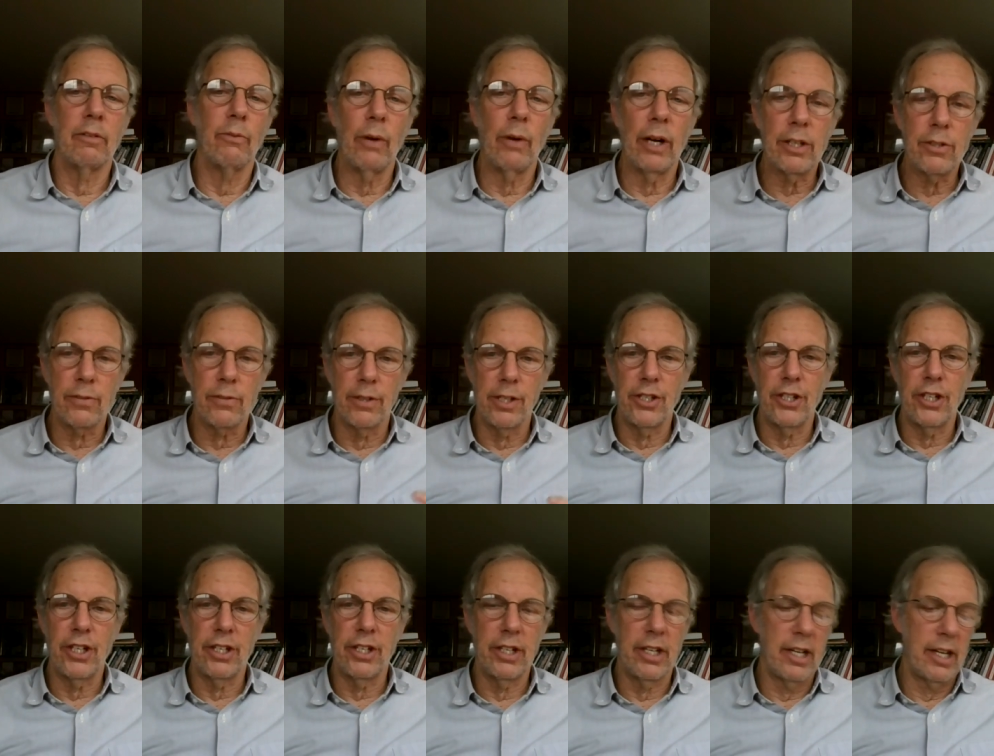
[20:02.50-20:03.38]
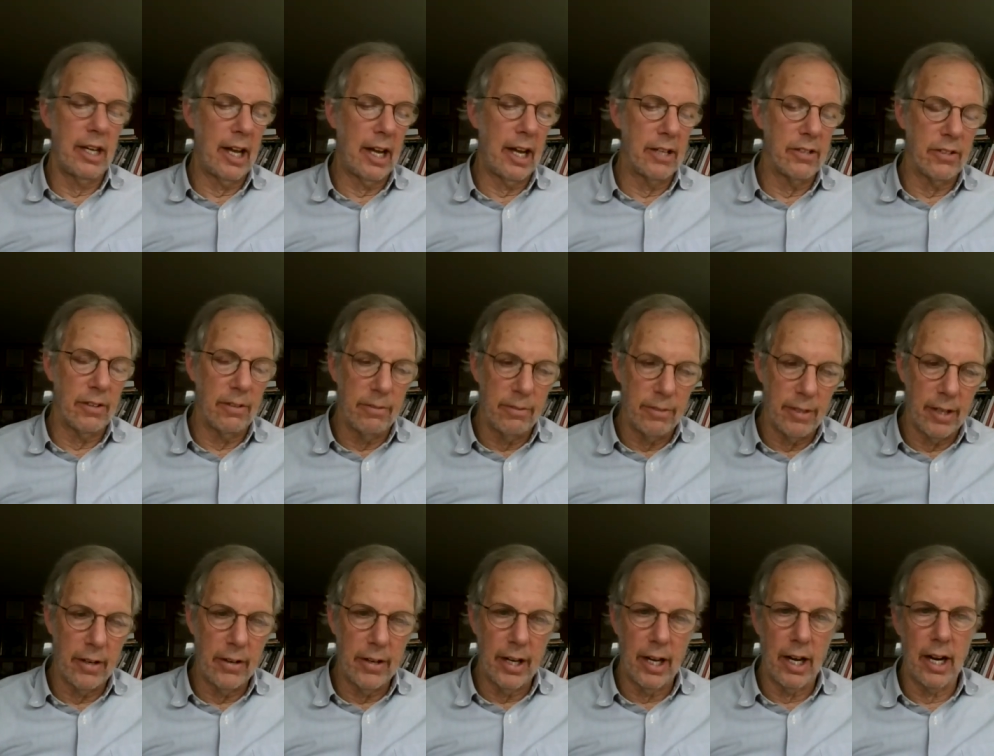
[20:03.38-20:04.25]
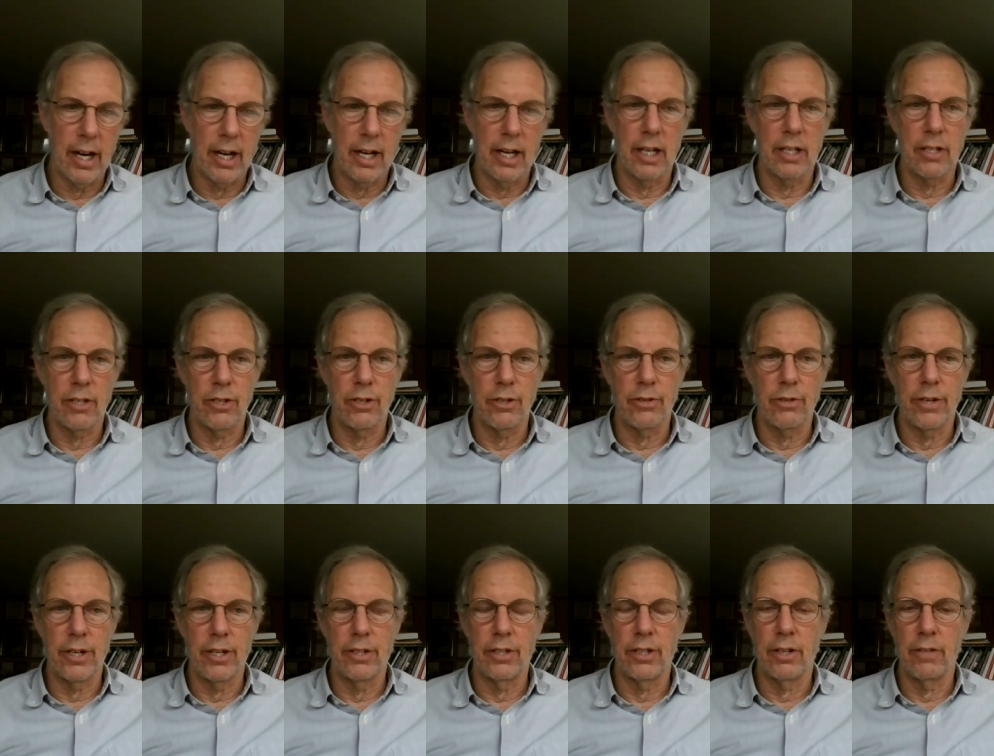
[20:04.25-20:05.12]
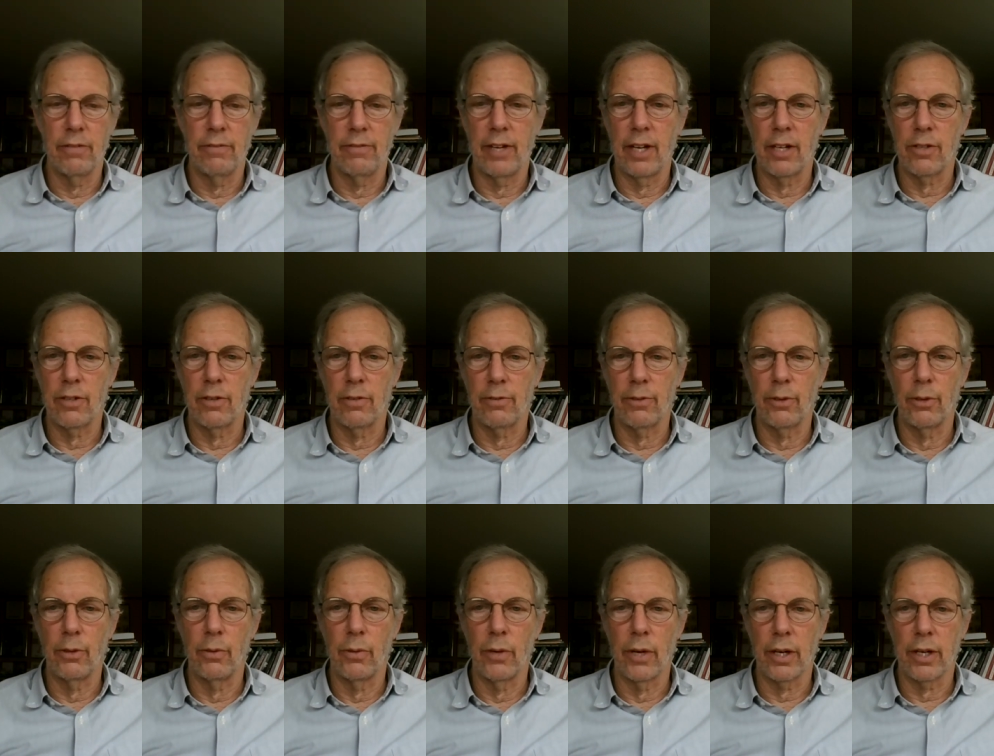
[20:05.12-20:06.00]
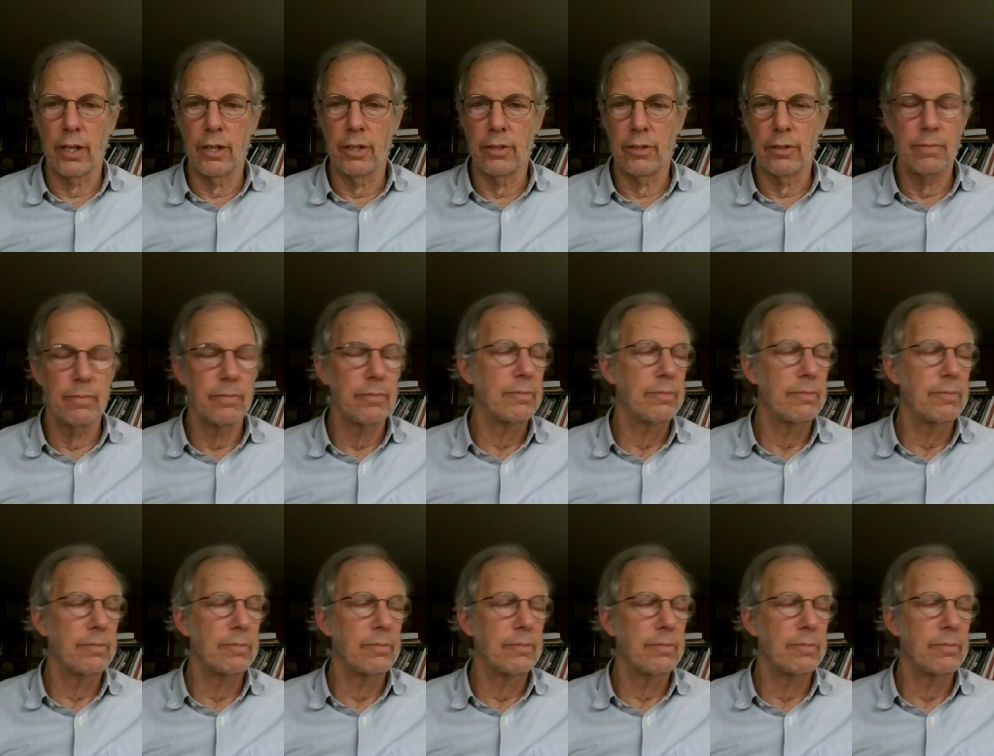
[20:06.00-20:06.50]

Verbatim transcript: West Virginia has a very high concentration of fossil fuel workers.